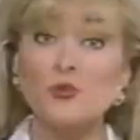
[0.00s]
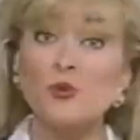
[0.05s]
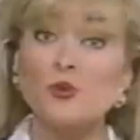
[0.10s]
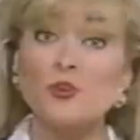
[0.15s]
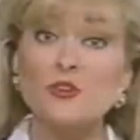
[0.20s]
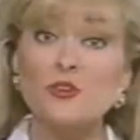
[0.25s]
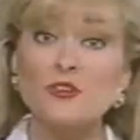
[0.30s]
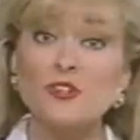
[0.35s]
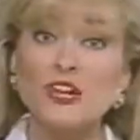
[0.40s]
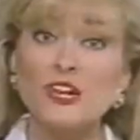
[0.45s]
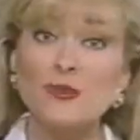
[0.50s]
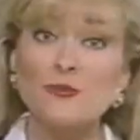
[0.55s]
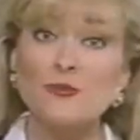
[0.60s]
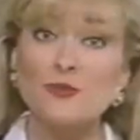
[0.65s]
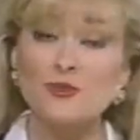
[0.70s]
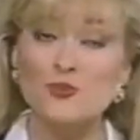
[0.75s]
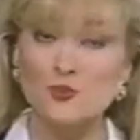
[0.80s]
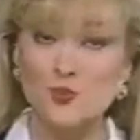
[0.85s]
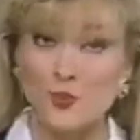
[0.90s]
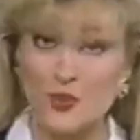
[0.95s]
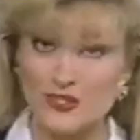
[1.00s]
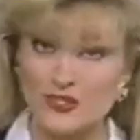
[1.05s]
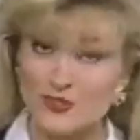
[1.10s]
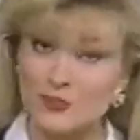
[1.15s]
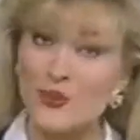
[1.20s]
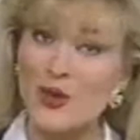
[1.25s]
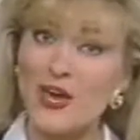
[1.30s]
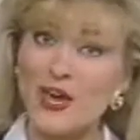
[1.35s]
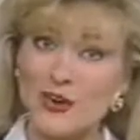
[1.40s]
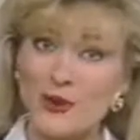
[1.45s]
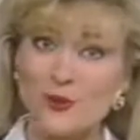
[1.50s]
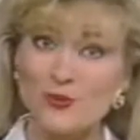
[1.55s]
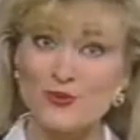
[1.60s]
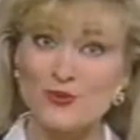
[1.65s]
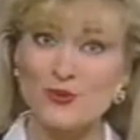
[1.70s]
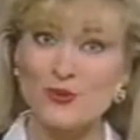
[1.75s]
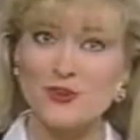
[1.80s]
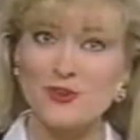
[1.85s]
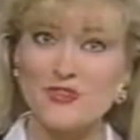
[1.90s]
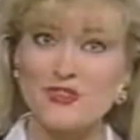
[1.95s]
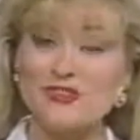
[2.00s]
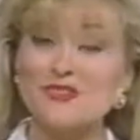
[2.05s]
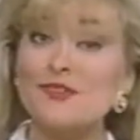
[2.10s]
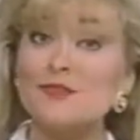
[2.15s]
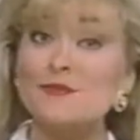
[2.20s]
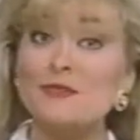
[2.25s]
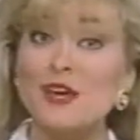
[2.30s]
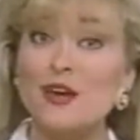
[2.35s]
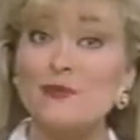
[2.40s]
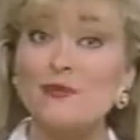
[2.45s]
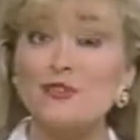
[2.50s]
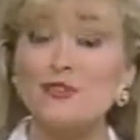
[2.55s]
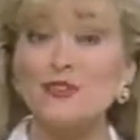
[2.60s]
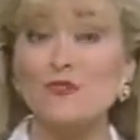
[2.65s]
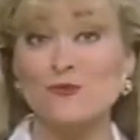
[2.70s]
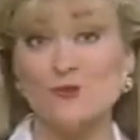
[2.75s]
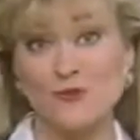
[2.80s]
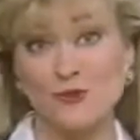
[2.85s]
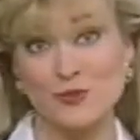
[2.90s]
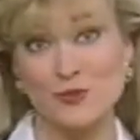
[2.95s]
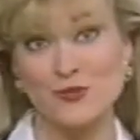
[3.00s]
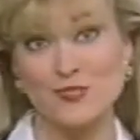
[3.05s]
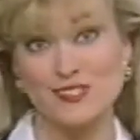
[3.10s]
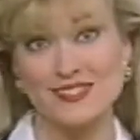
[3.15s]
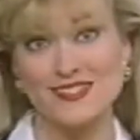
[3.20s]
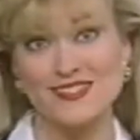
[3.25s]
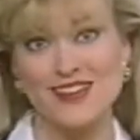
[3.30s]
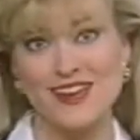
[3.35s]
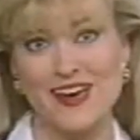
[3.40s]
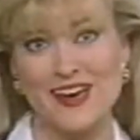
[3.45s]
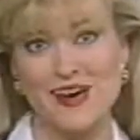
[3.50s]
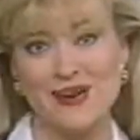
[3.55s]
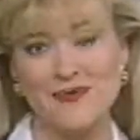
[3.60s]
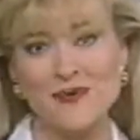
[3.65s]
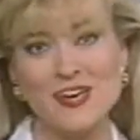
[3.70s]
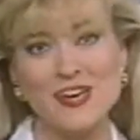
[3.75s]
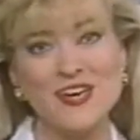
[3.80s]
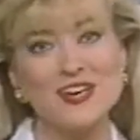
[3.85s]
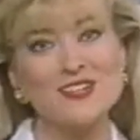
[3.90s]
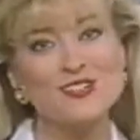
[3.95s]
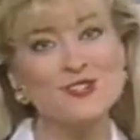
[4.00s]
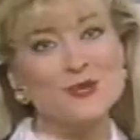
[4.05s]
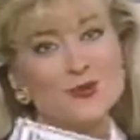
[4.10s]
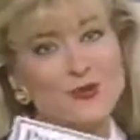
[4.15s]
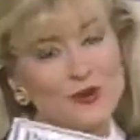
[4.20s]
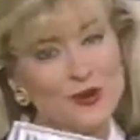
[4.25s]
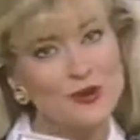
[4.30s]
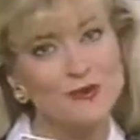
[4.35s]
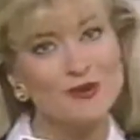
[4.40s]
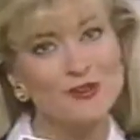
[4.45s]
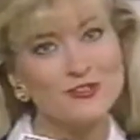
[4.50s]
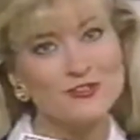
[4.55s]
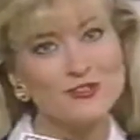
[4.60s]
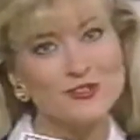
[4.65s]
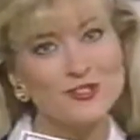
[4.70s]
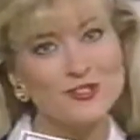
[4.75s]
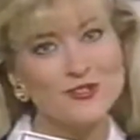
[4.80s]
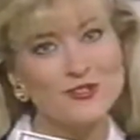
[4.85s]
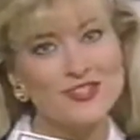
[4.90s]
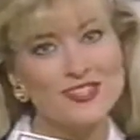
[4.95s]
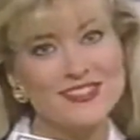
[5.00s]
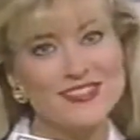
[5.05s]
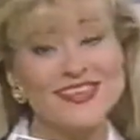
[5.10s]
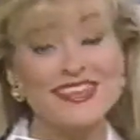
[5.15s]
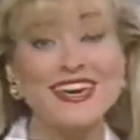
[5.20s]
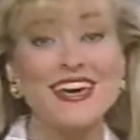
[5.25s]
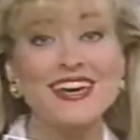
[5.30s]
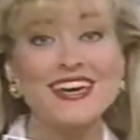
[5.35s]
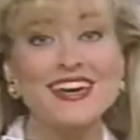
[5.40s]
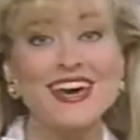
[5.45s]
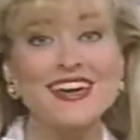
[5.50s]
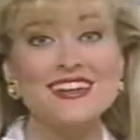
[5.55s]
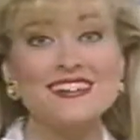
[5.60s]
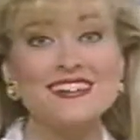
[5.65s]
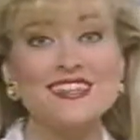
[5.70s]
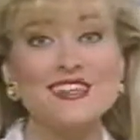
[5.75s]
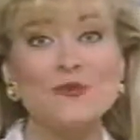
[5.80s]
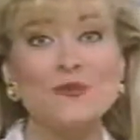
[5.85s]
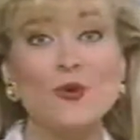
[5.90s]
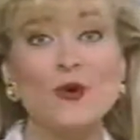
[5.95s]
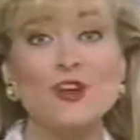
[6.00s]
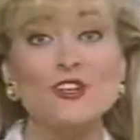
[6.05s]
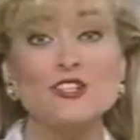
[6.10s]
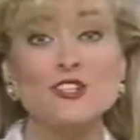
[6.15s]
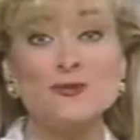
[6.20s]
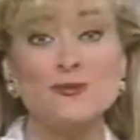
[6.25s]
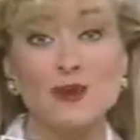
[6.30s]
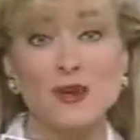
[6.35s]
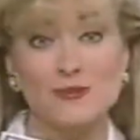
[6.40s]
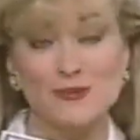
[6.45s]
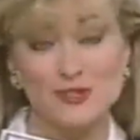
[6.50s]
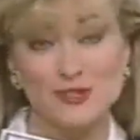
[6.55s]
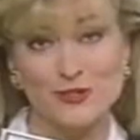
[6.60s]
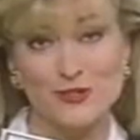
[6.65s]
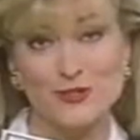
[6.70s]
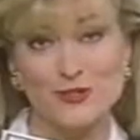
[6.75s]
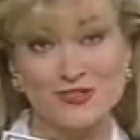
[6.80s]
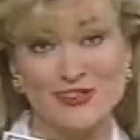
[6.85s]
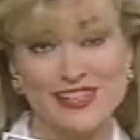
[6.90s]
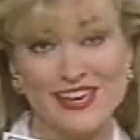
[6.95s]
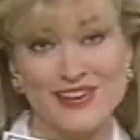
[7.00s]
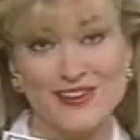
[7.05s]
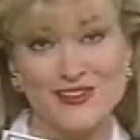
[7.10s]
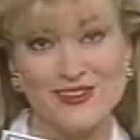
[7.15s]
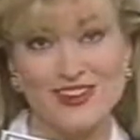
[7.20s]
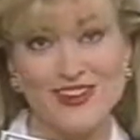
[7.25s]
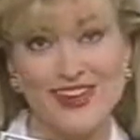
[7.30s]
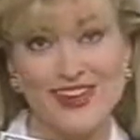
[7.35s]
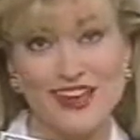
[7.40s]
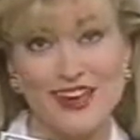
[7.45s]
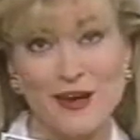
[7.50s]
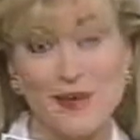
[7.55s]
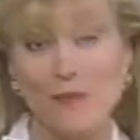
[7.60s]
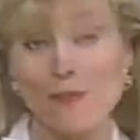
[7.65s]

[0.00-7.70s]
Your good neighbors want to help during this sometimes confusing time, so we're introducing the KAIT Project Baby Newsletter, a